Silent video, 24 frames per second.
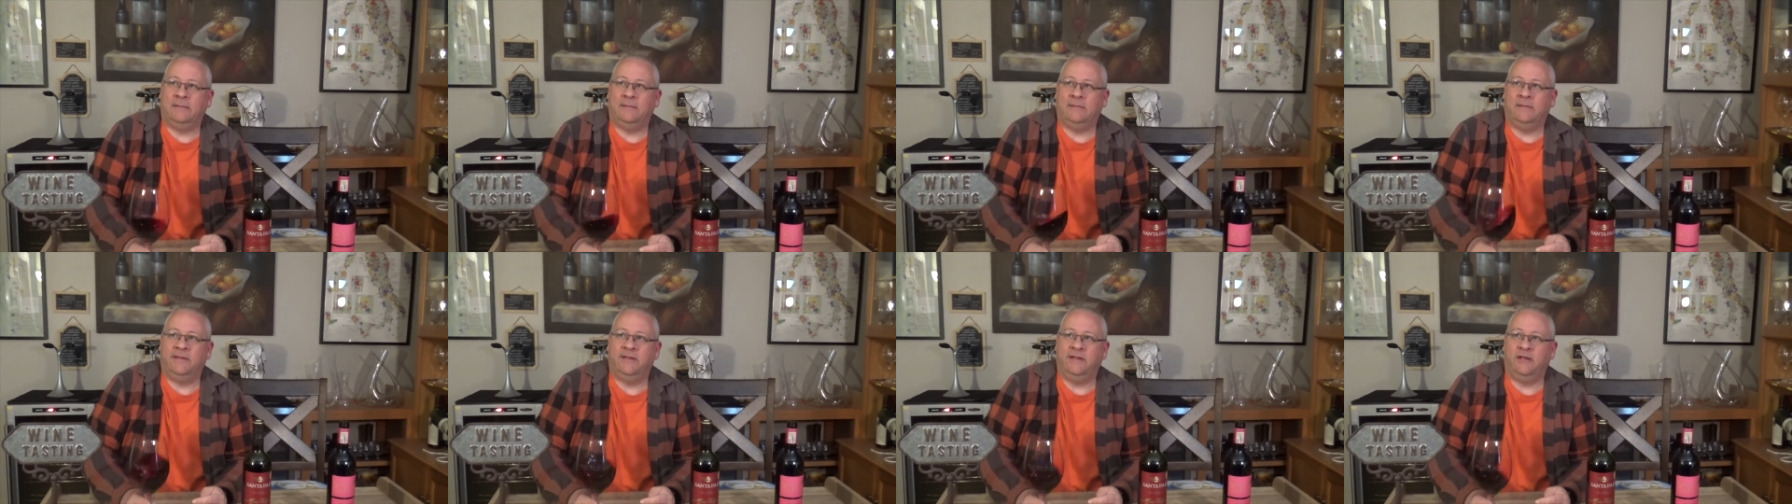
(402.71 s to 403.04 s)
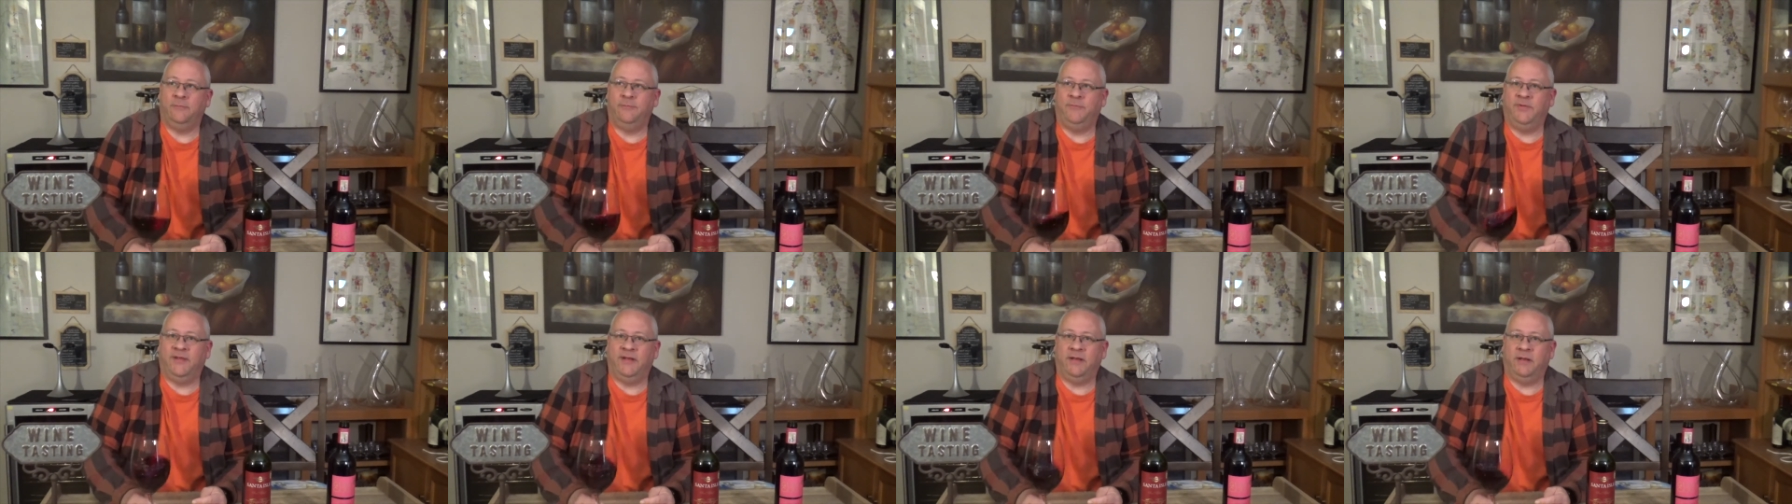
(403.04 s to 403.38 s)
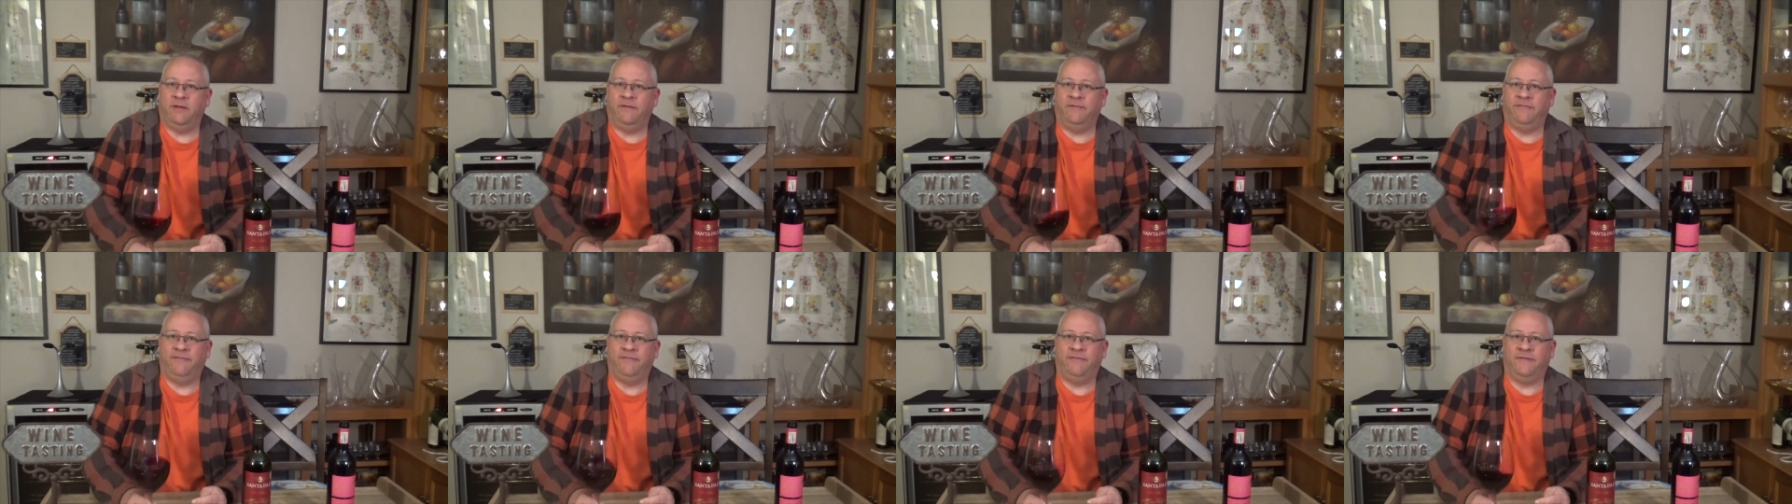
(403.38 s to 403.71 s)
little bit
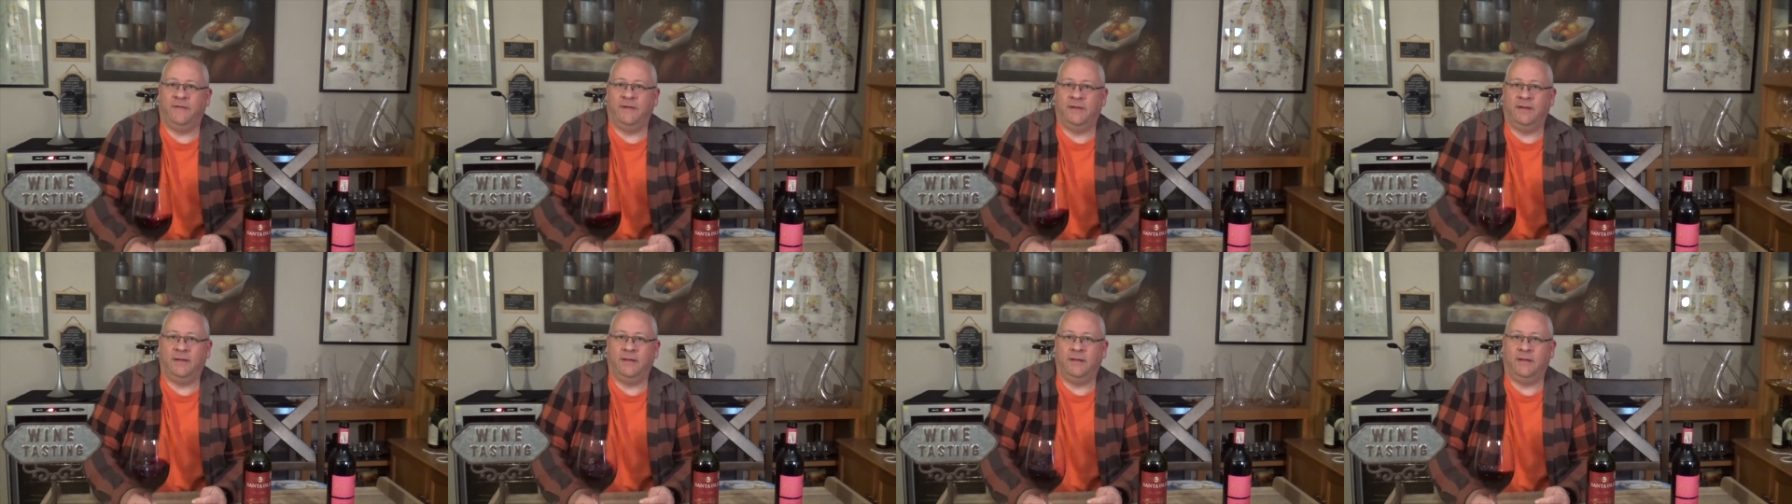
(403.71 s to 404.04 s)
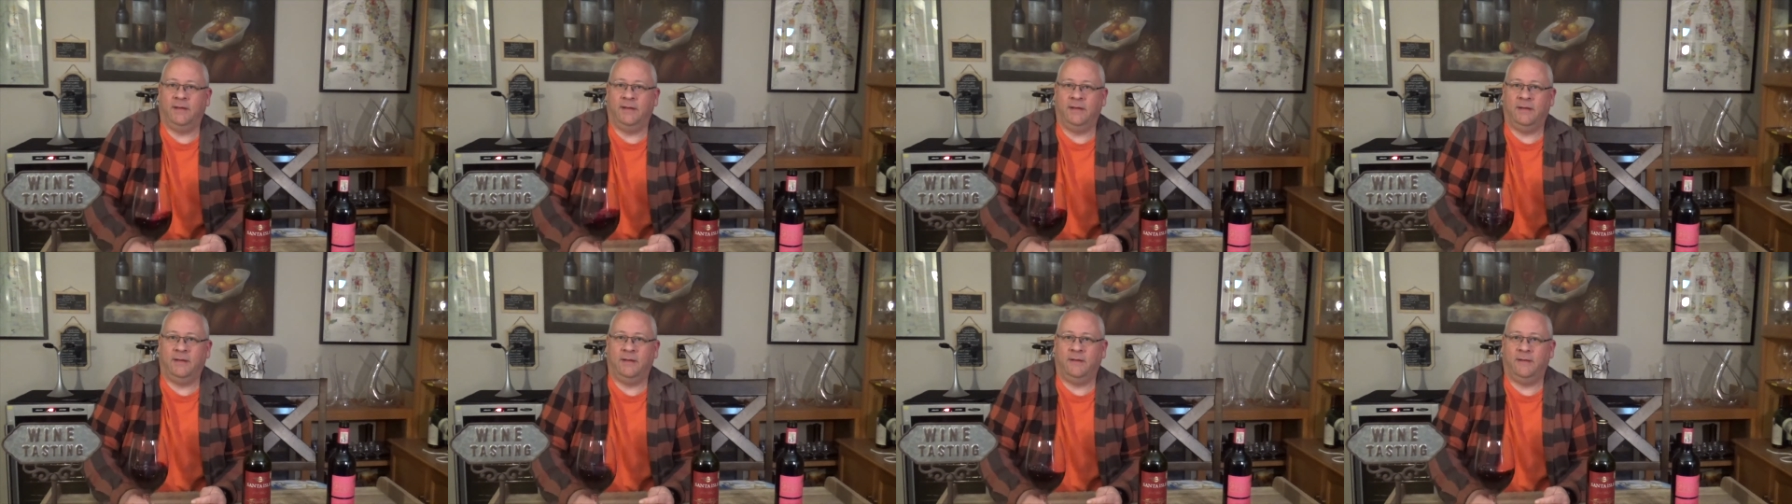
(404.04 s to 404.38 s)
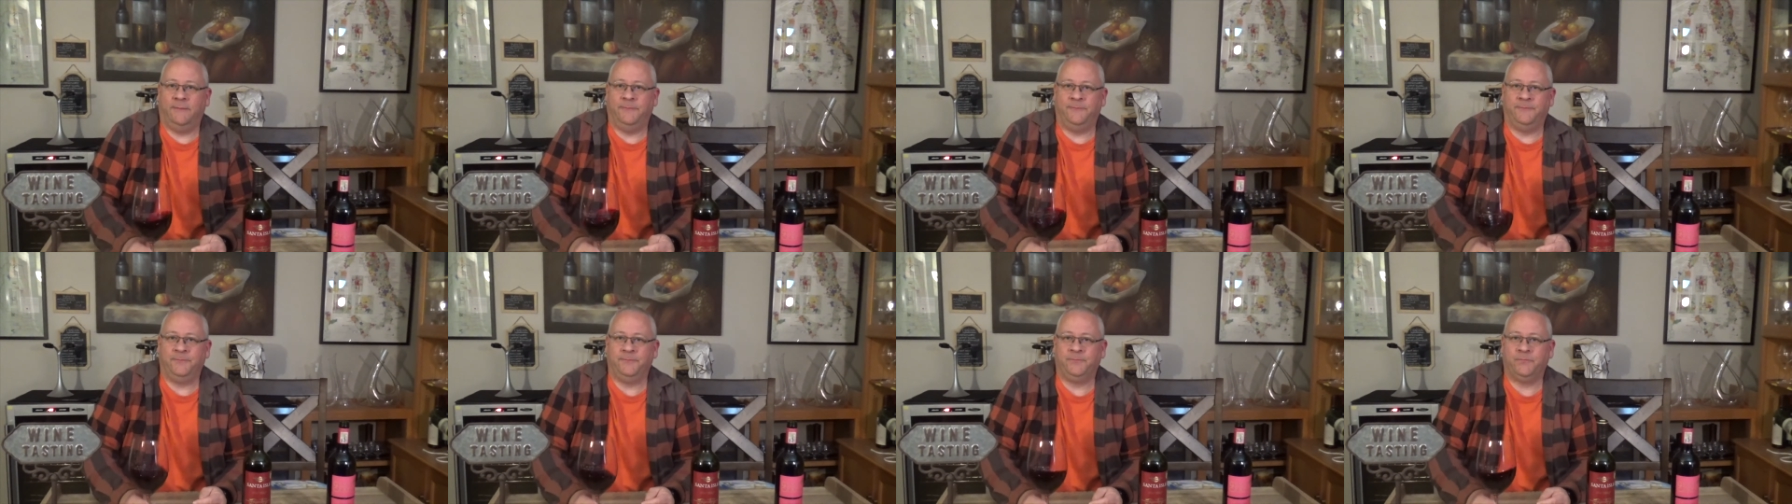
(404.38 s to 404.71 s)
of
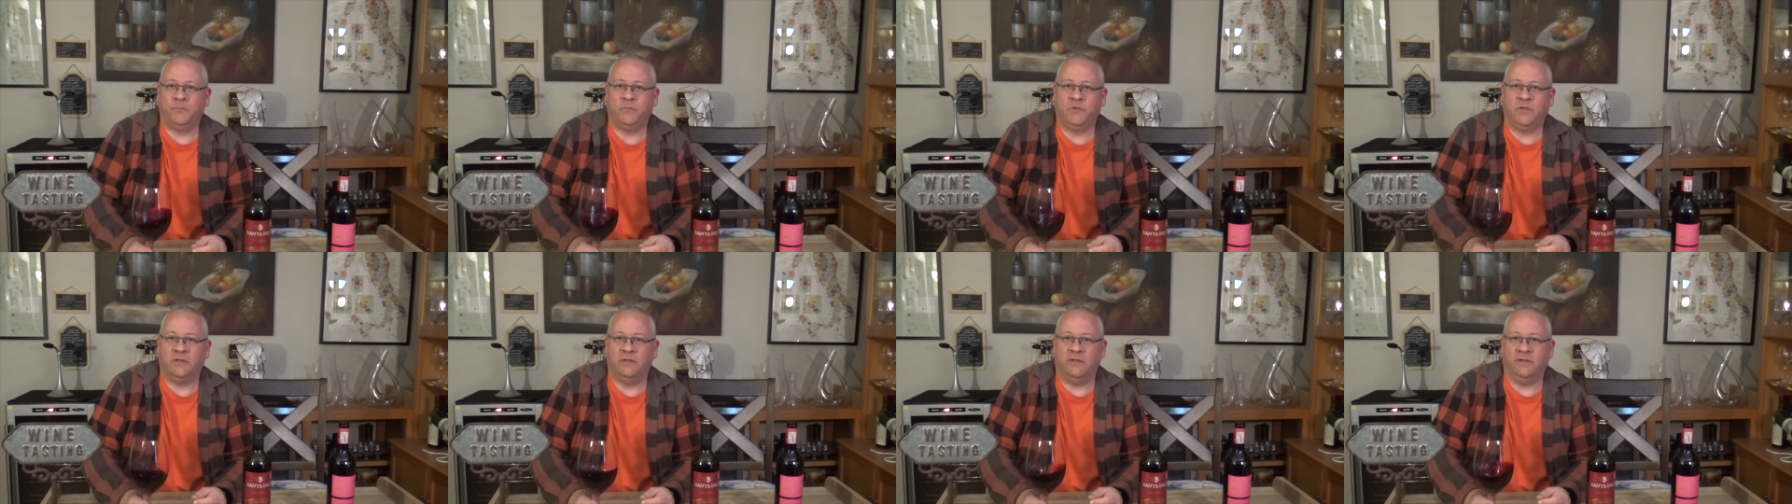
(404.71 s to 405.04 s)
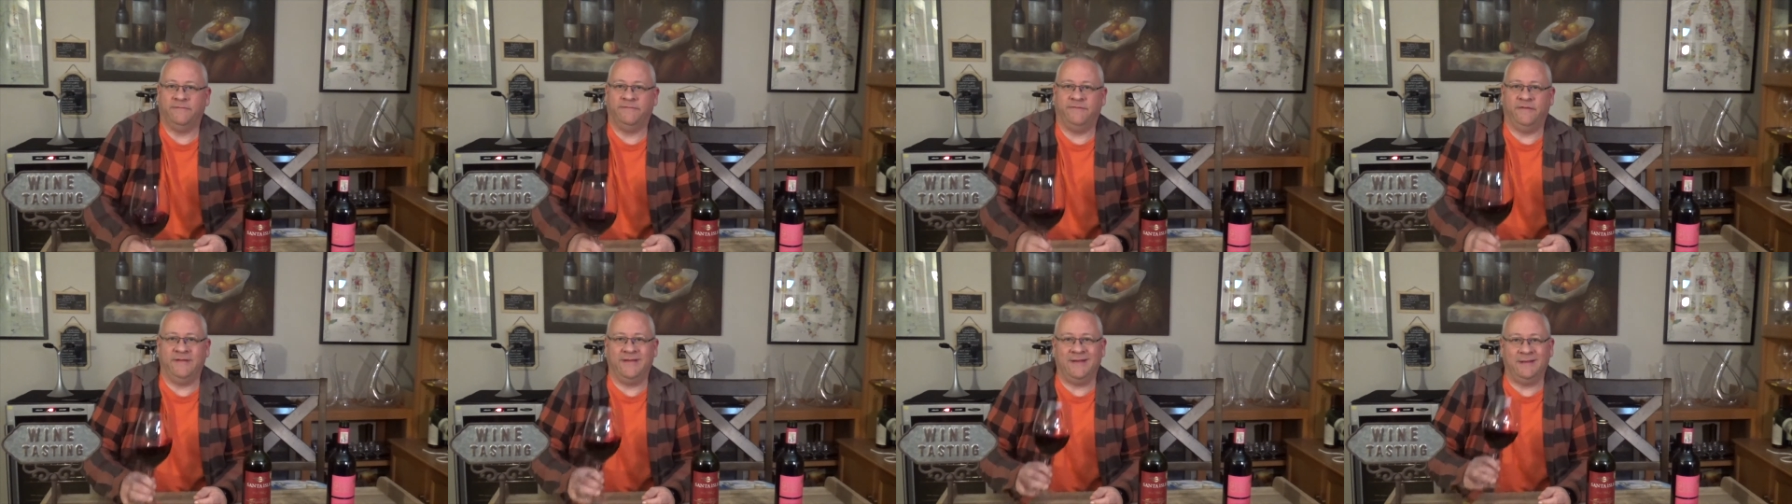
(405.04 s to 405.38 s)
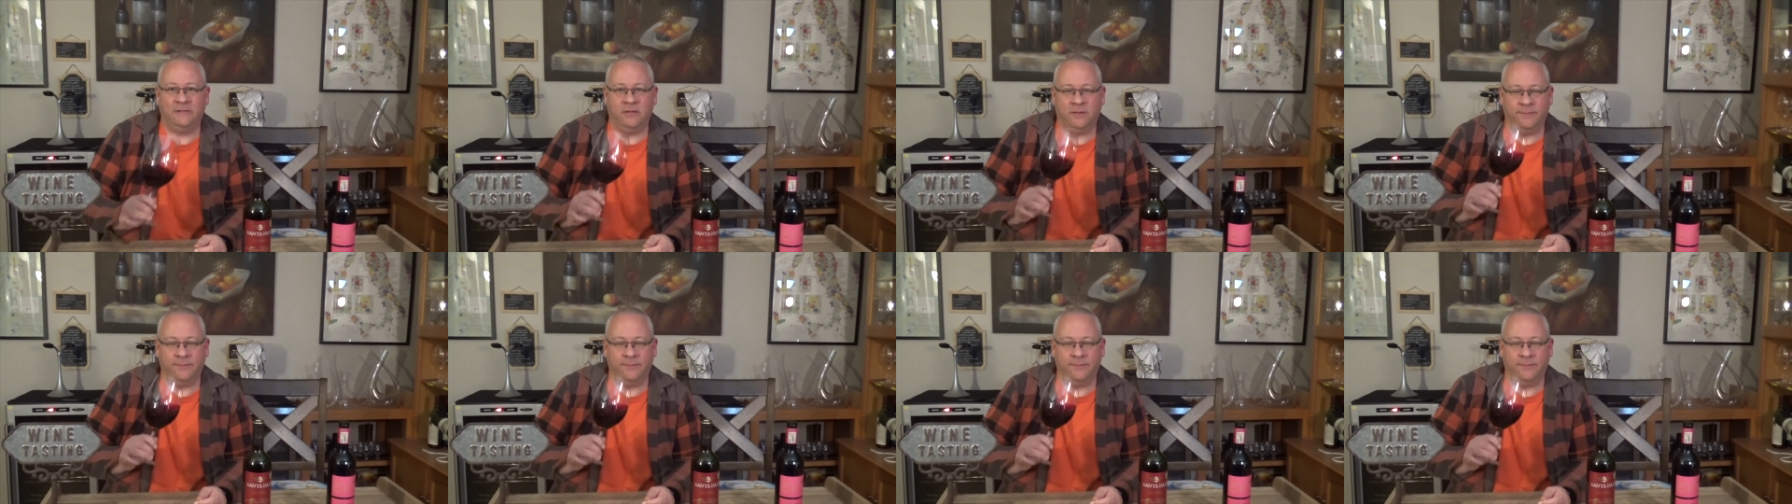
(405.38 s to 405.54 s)
like vanilla